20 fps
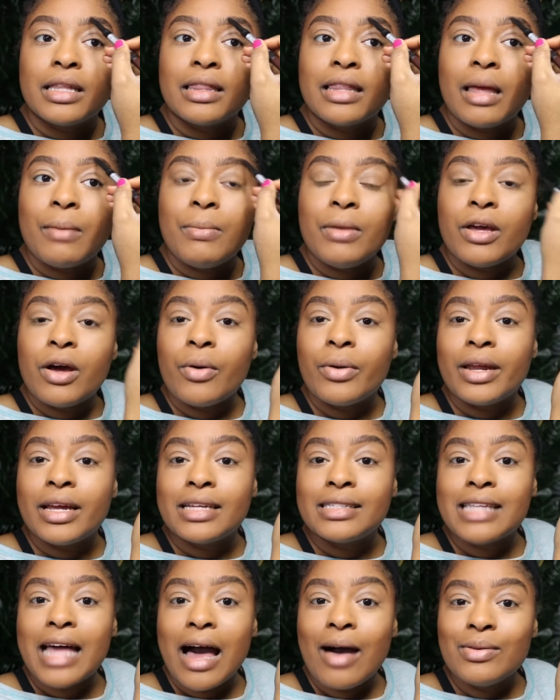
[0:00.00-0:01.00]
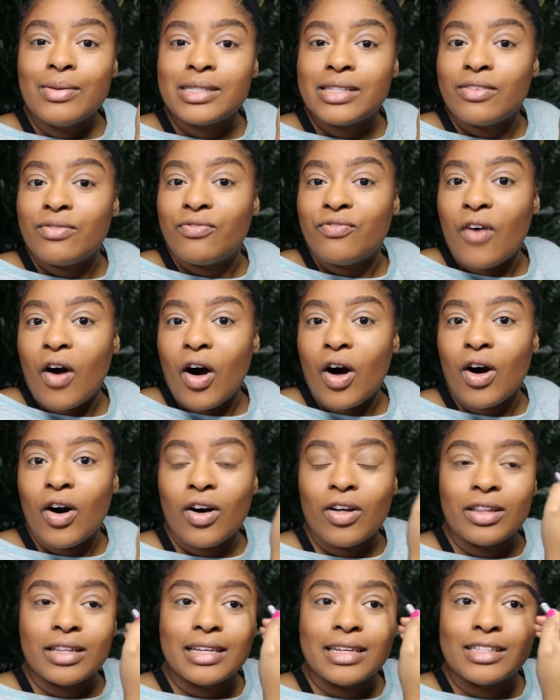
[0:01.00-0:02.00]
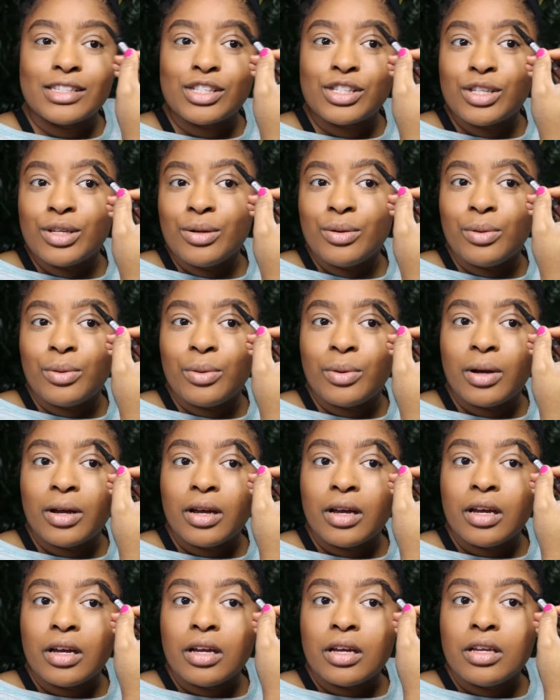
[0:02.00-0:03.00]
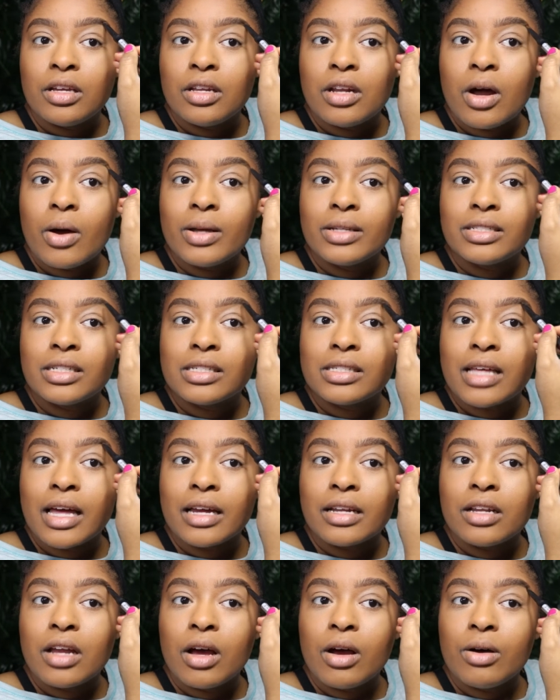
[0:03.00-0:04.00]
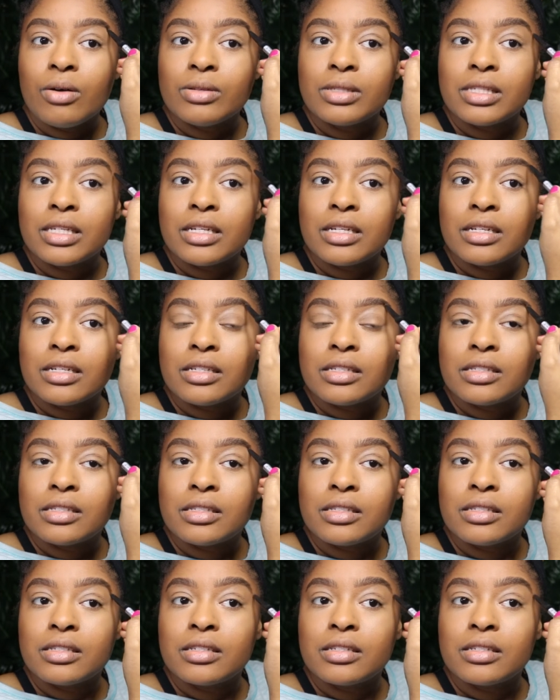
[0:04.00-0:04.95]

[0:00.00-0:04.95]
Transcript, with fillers: Let me go to his house and fall and sue. You know, it's just like, no, sis.